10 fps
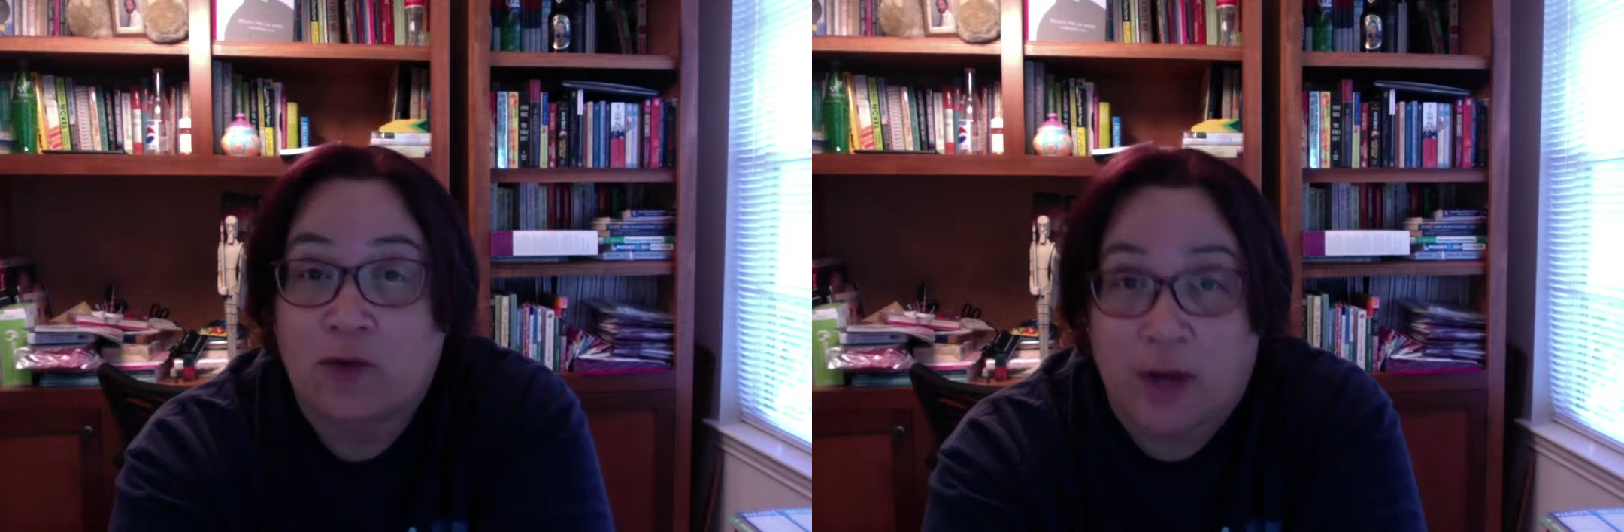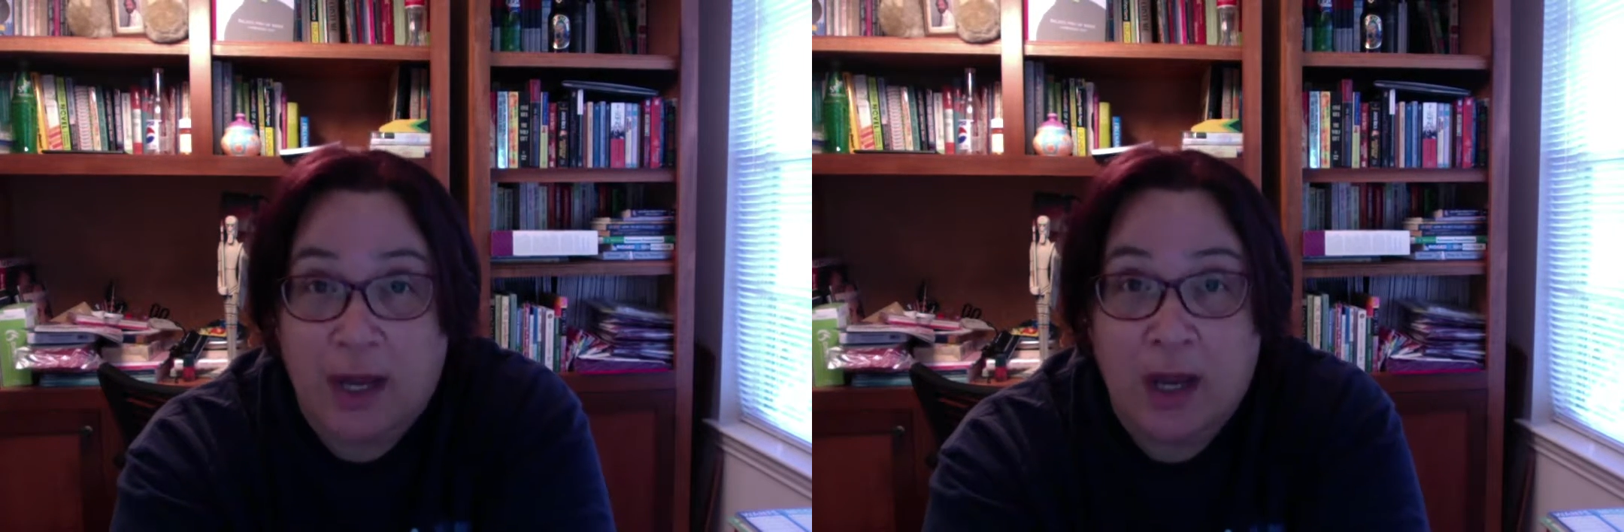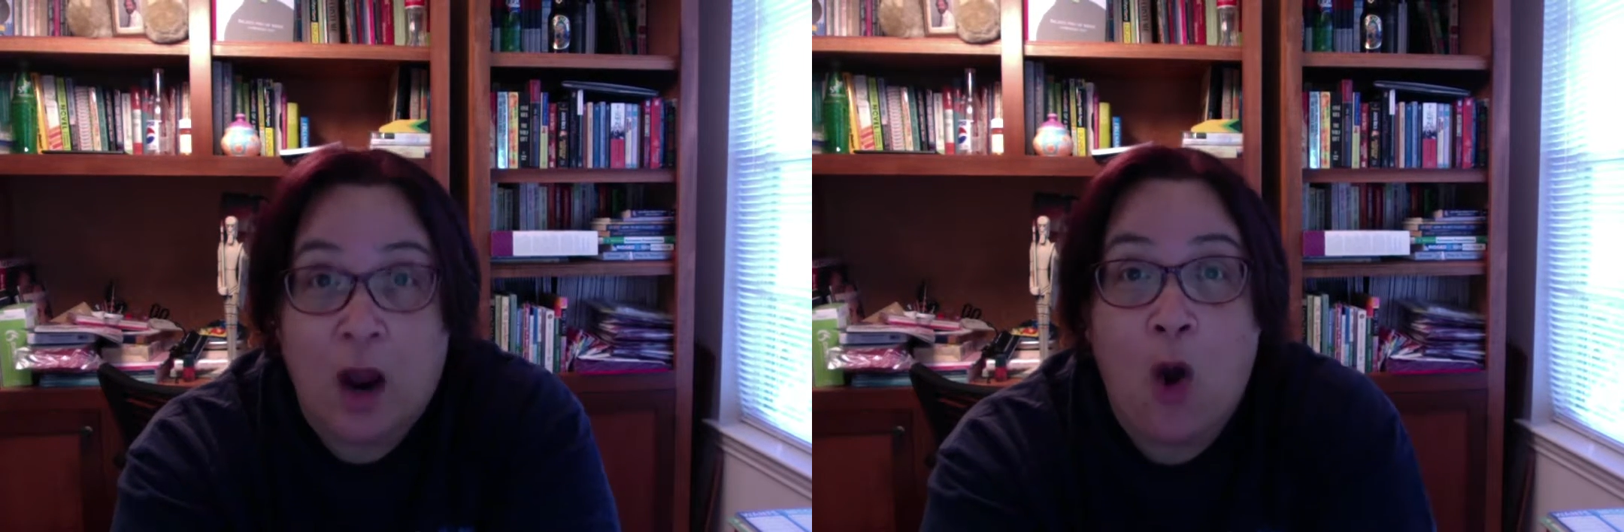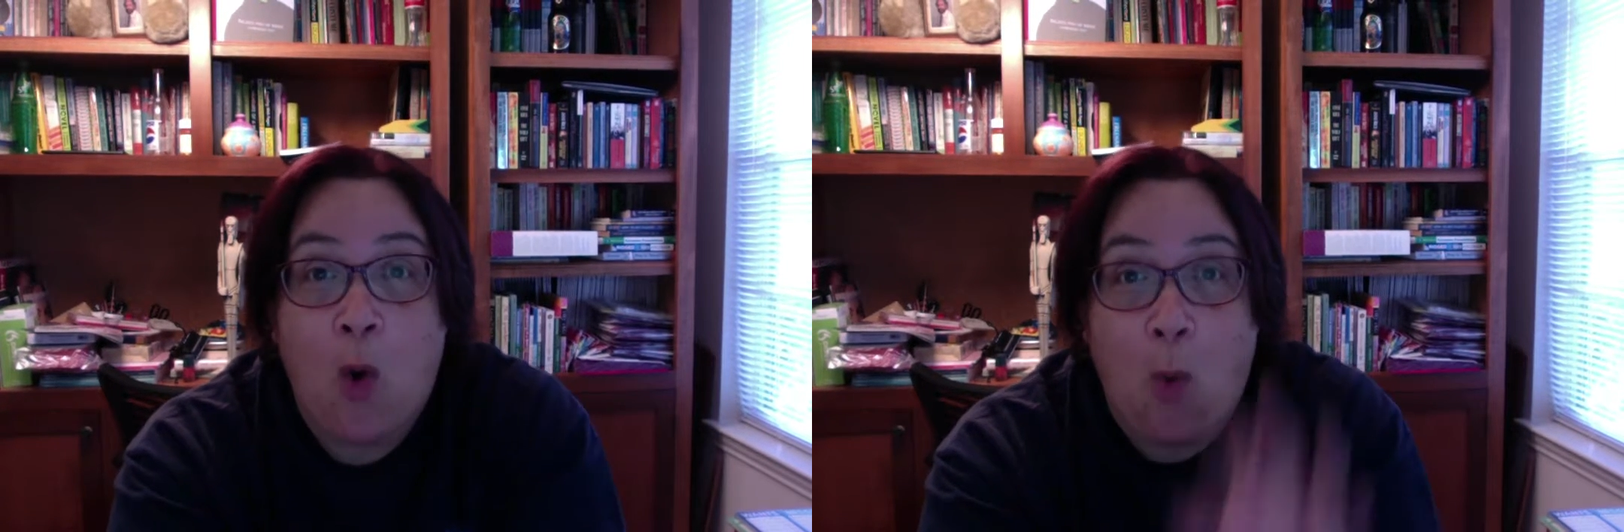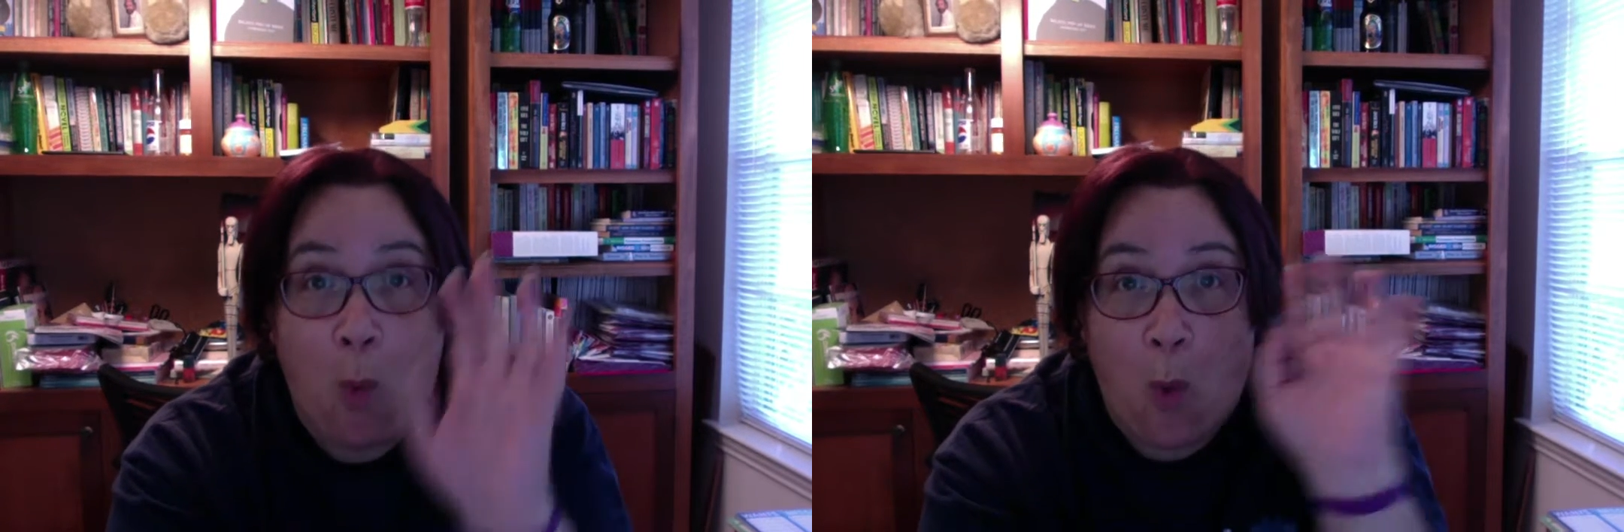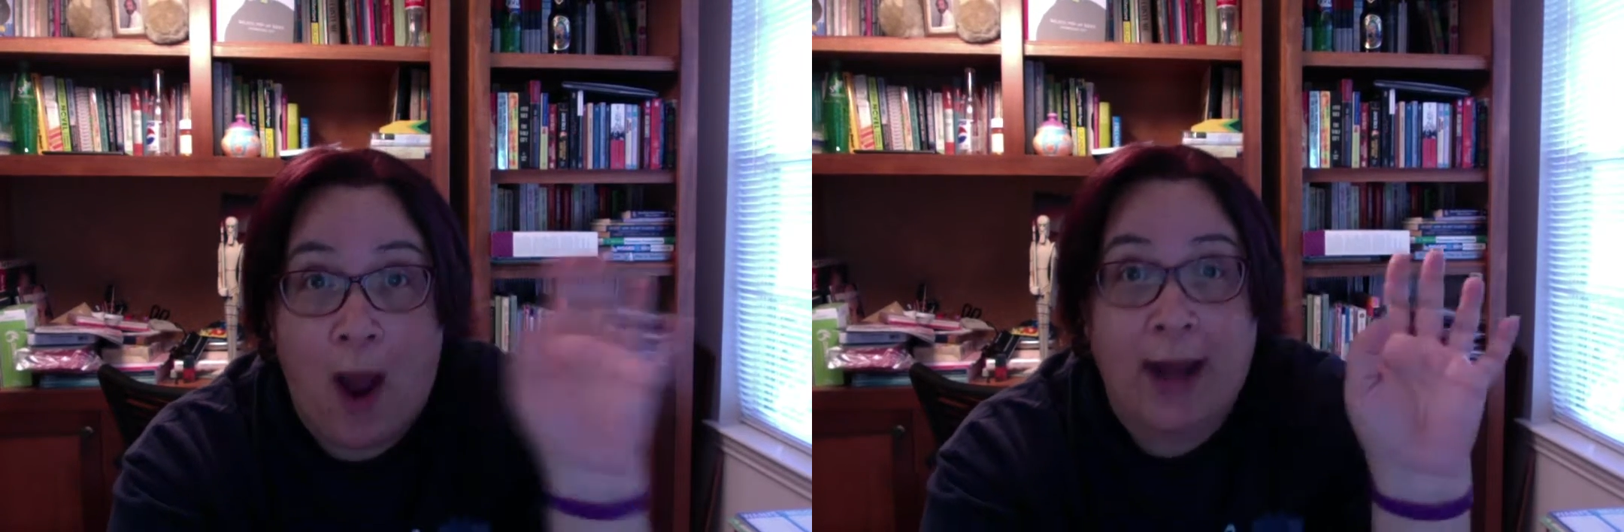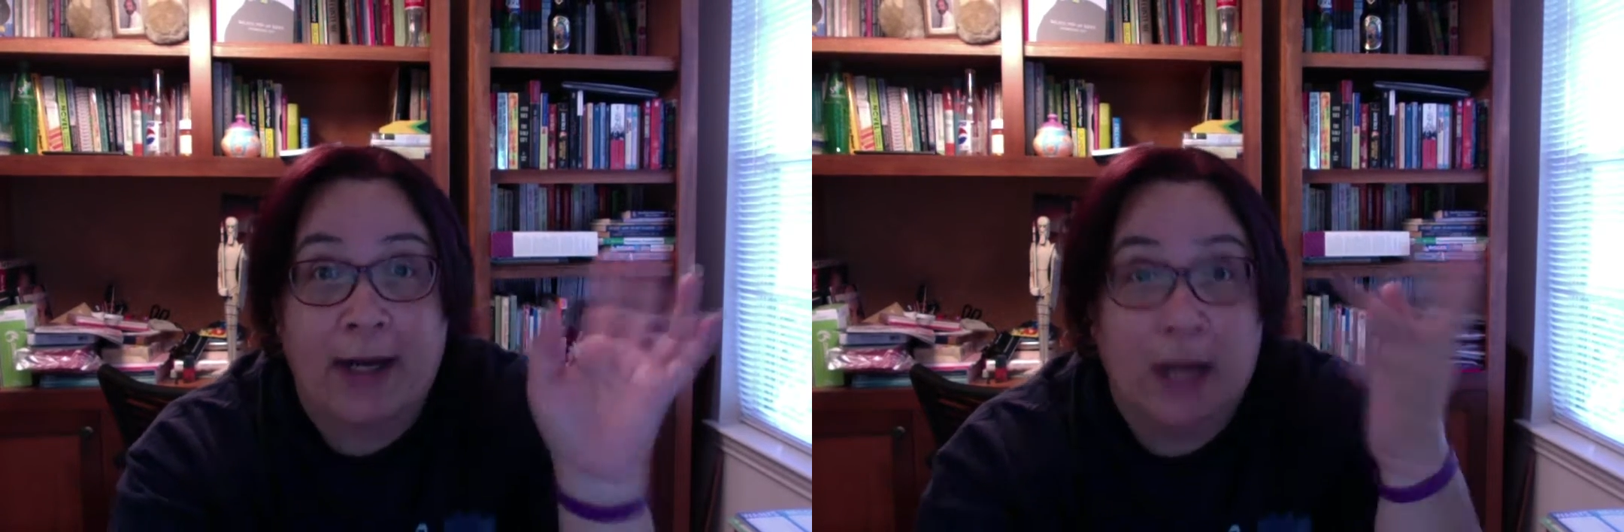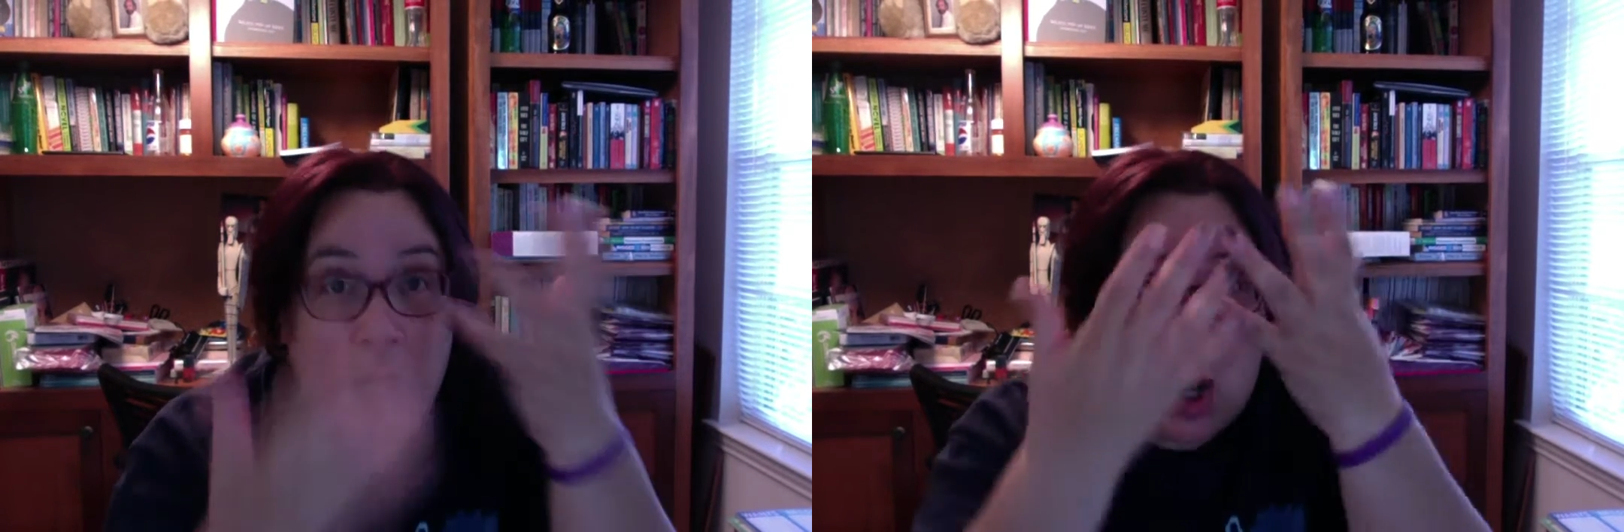gray, white,